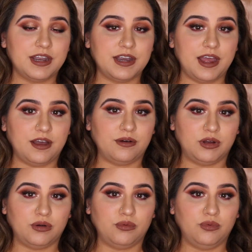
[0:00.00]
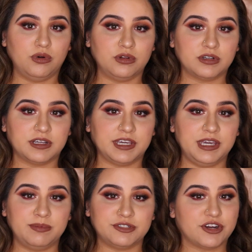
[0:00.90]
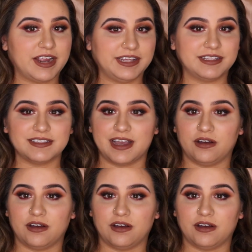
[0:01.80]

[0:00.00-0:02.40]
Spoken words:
Now, we'll keep trying this